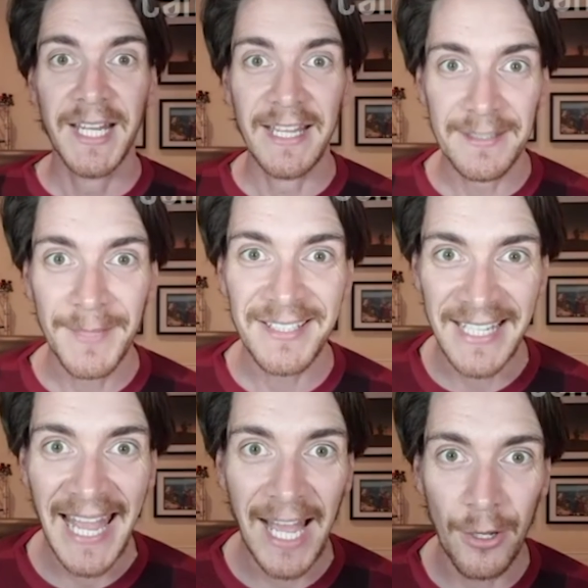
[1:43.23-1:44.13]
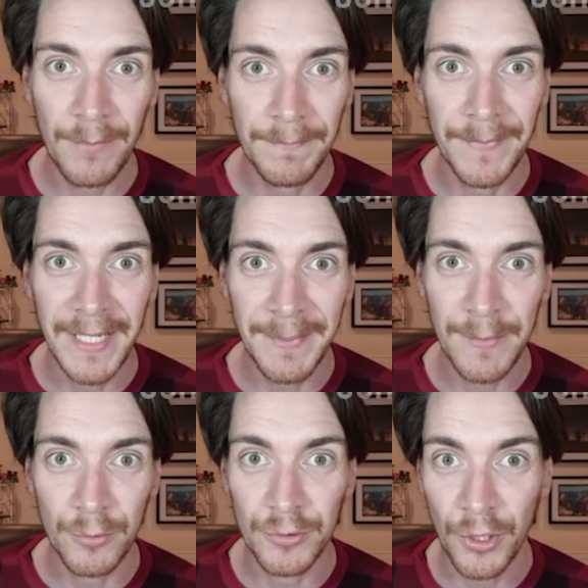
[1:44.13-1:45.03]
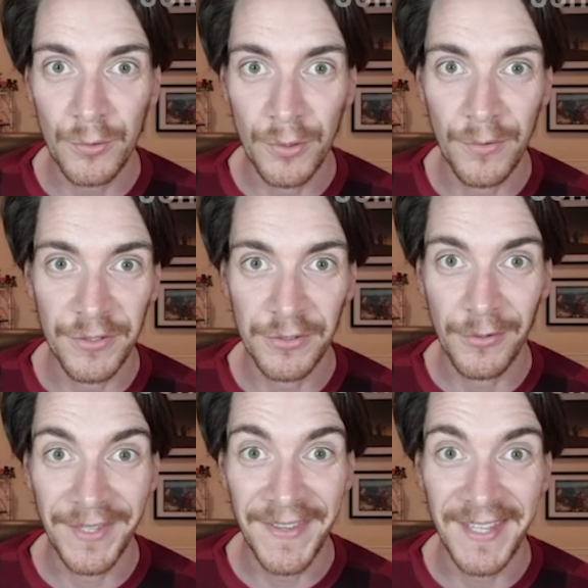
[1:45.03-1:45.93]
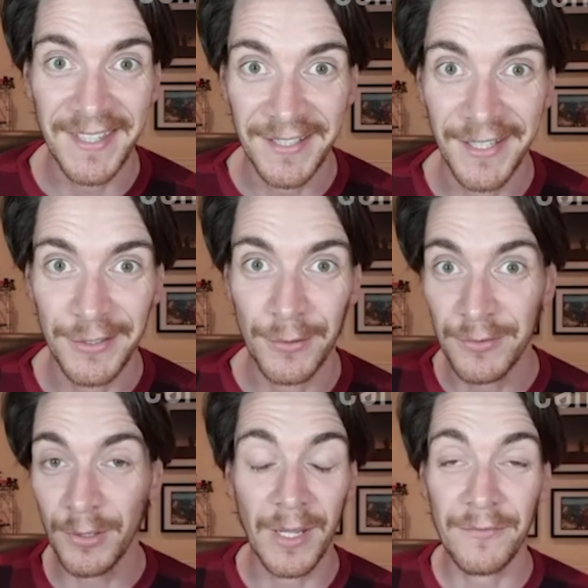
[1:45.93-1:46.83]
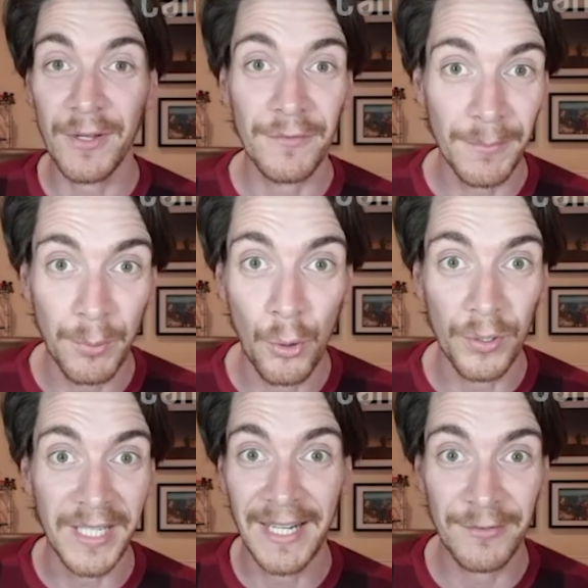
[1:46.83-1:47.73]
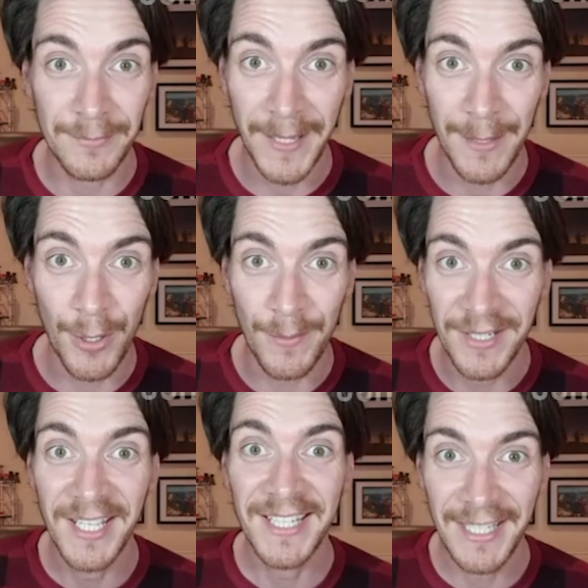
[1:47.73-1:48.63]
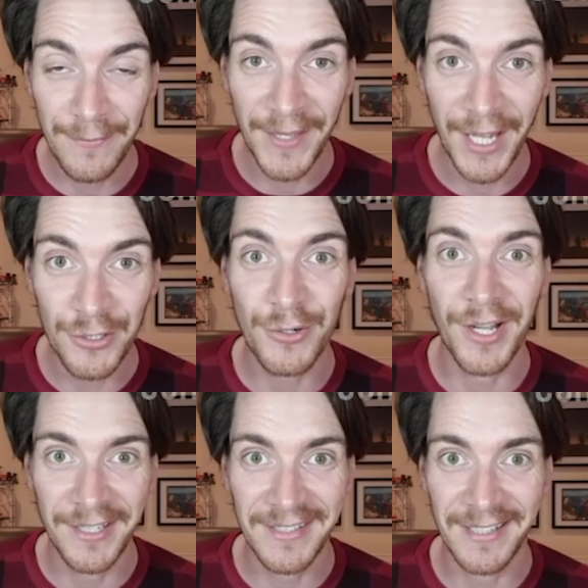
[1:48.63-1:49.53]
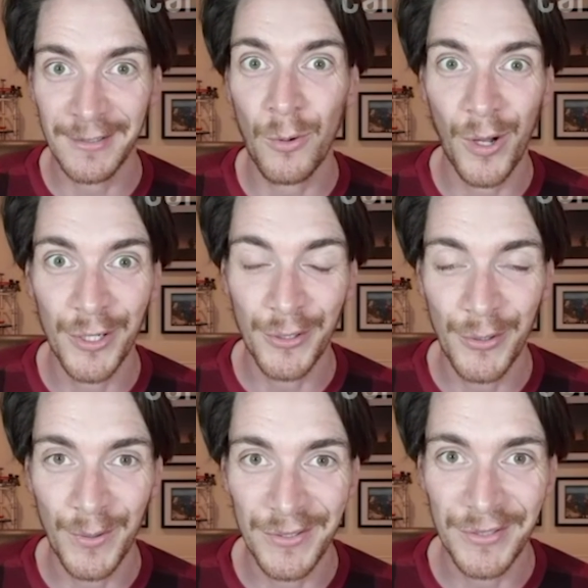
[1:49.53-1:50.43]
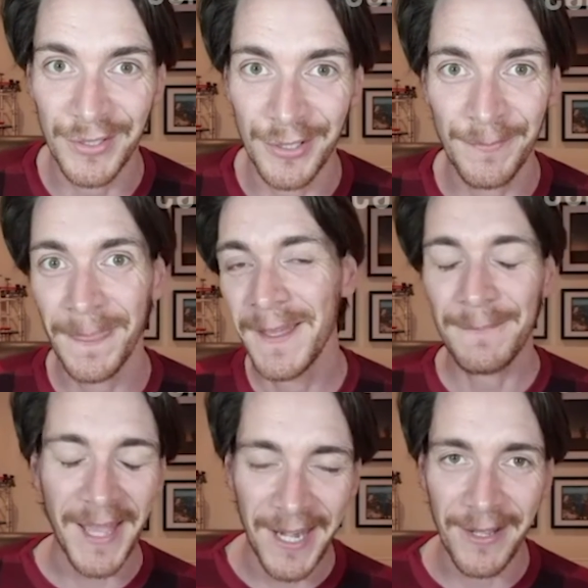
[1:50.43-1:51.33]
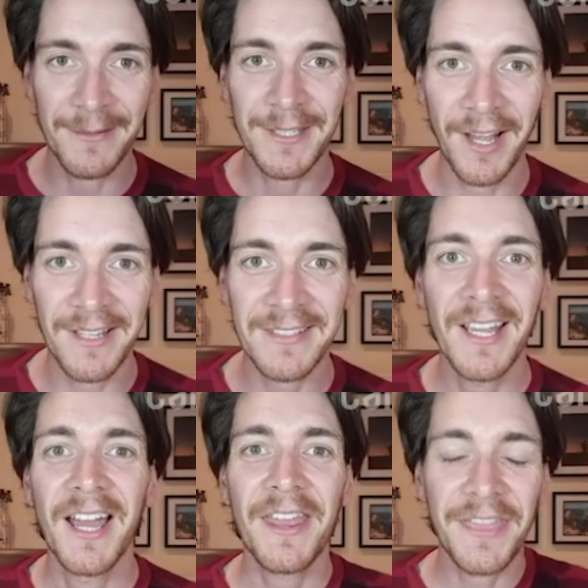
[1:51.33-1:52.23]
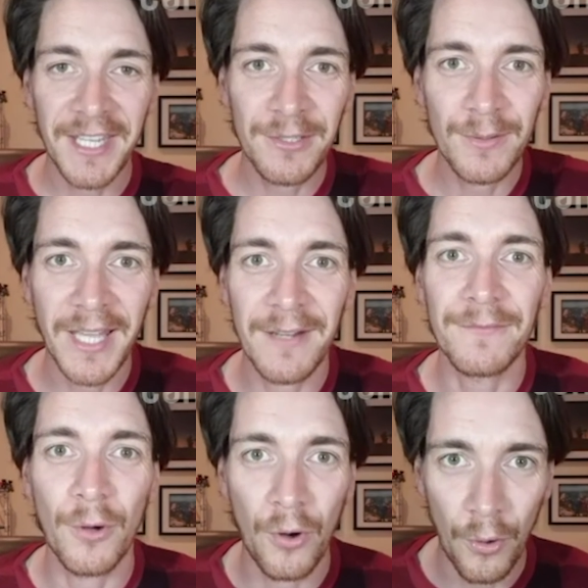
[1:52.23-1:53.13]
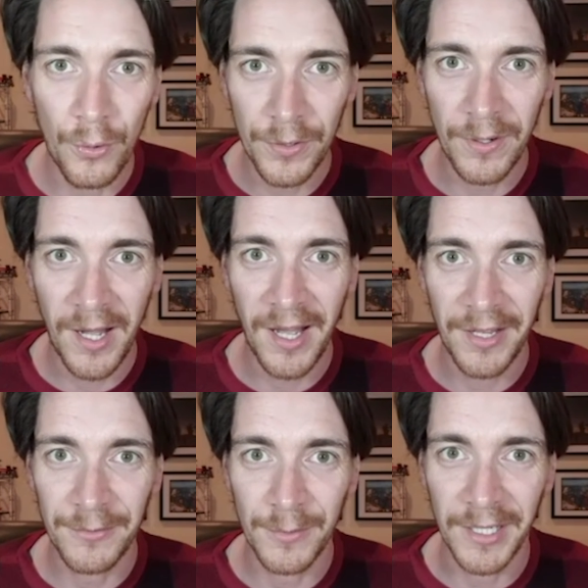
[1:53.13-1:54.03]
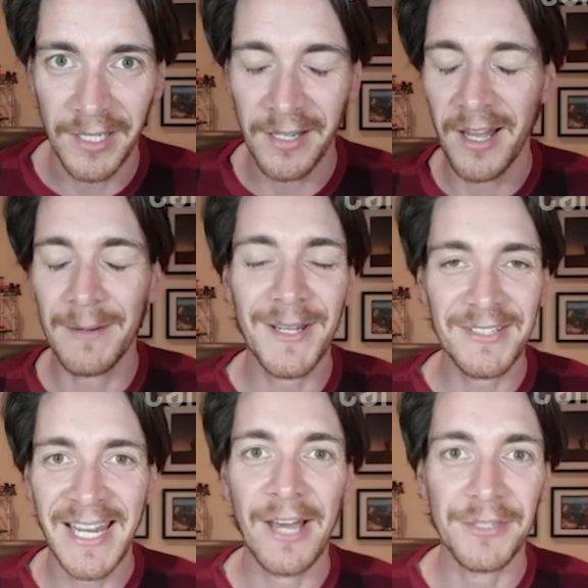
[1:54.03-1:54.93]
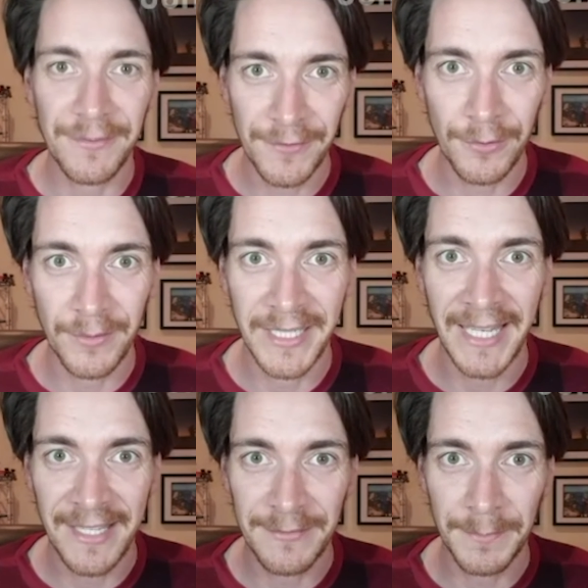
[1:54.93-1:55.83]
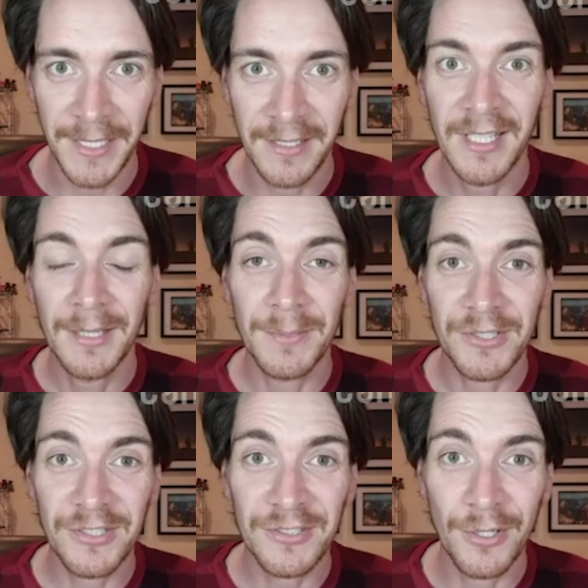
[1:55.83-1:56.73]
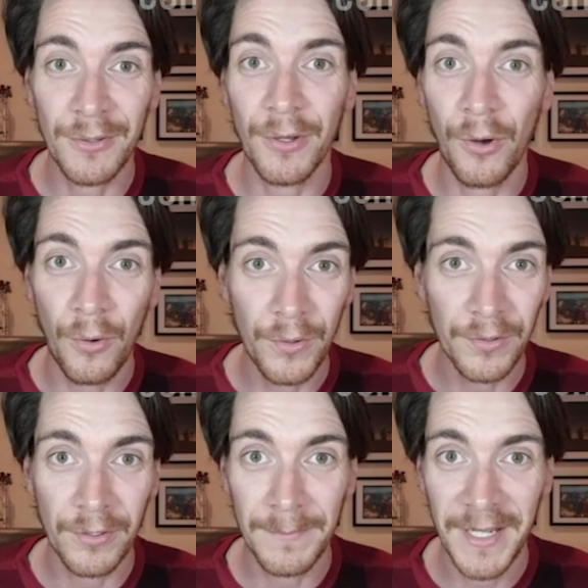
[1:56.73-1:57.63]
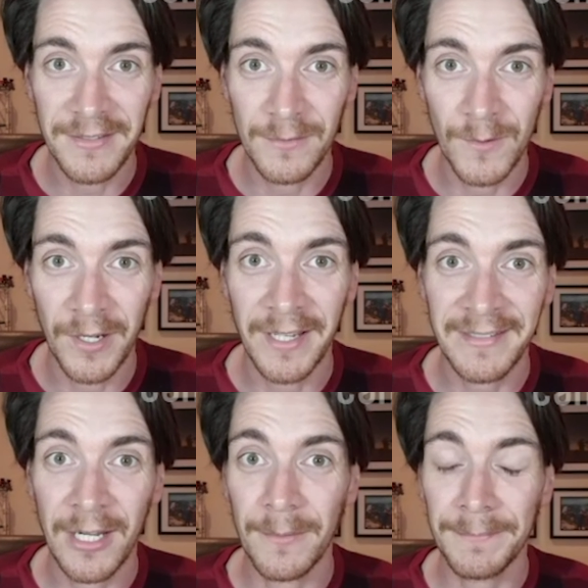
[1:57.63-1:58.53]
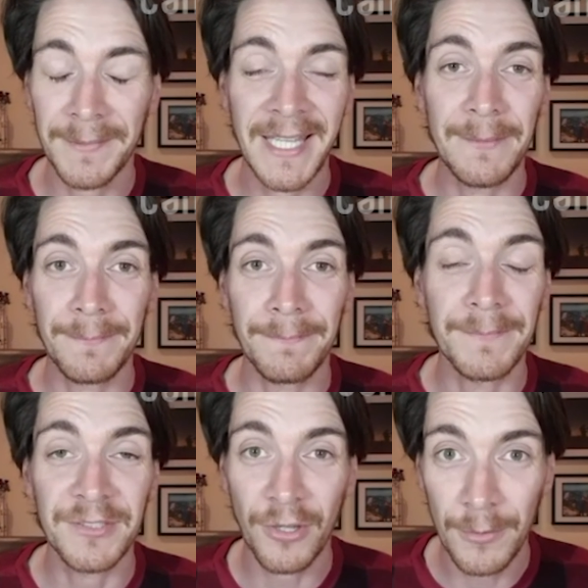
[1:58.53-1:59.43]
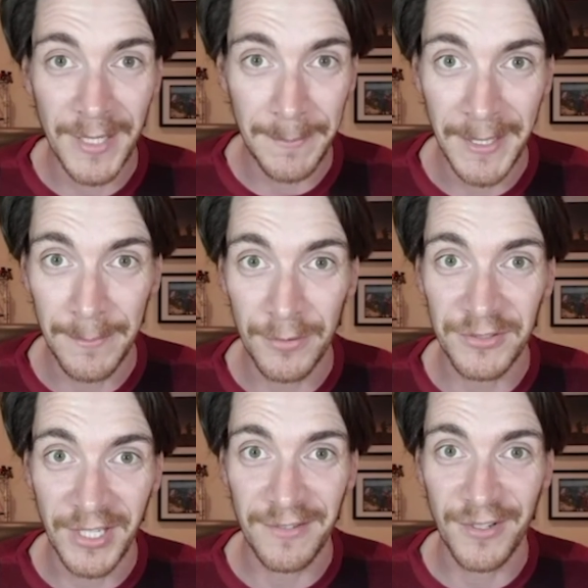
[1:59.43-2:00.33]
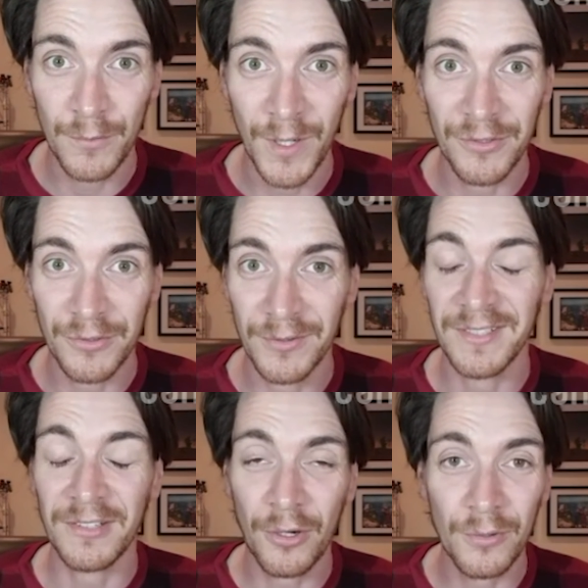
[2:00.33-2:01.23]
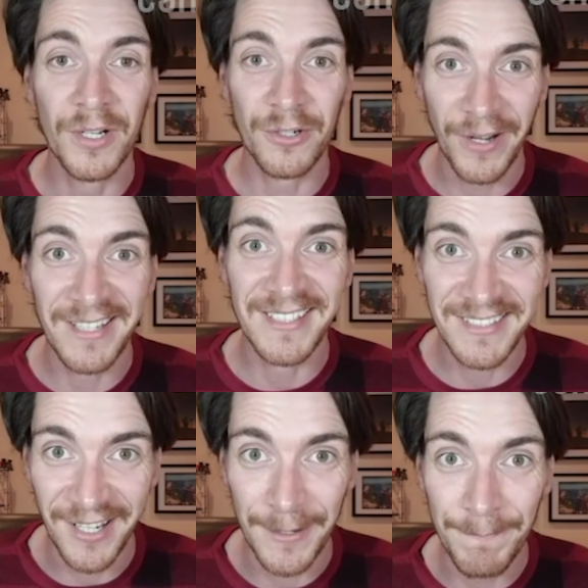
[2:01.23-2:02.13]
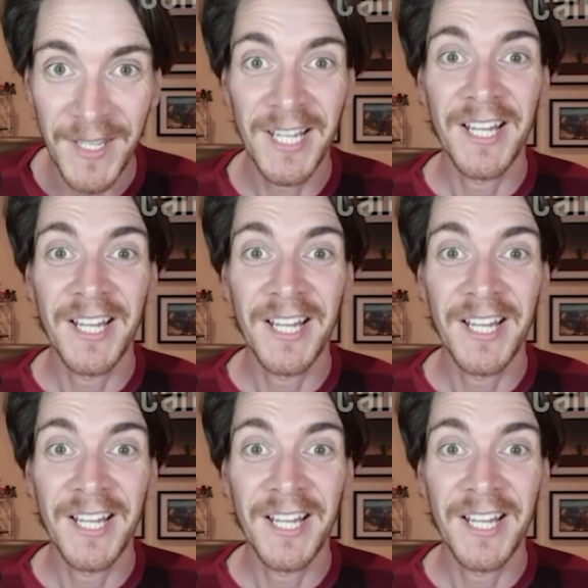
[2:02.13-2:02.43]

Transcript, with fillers: And it's amazing how many people don't know the song that they think they do. So if you're ever bored and have a spare moment, give that a try because that's quite a good quiz to do. But anyway, guys, thank you again for all your hard work. I can't imagine how difficult it has been, but just know that all your amazing work has helped keep so many people safe and well during this whole crazy time.